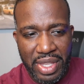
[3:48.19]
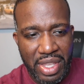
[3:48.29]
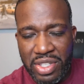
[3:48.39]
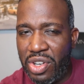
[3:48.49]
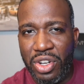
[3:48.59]

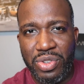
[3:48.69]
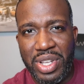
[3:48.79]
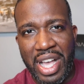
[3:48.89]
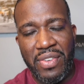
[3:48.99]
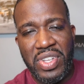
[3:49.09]

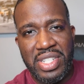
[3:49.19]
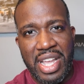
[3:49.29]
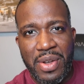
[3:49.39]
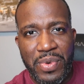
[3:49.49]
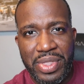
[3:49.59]
Surgery, obviously
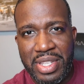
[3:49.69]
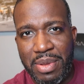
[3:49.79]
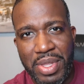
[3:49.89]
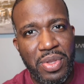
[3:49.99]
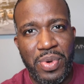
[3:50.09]
not
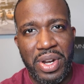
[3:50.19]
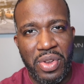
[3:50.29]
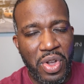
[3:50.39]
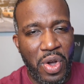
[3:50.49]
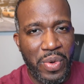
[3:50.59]
something you want
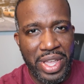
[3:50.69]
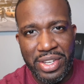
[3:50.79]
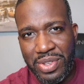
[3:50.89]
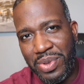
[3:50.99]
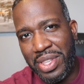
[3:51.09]
to go
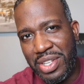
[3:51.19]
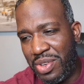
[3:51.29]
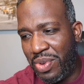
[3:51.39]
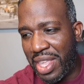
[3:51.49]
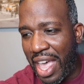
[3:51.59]
into unless
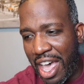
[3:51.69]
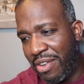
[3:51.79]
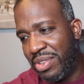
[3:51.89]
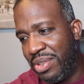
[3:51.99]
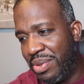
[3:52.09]
you really
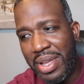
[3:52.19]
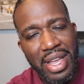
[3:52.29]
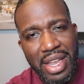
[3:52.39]
have to.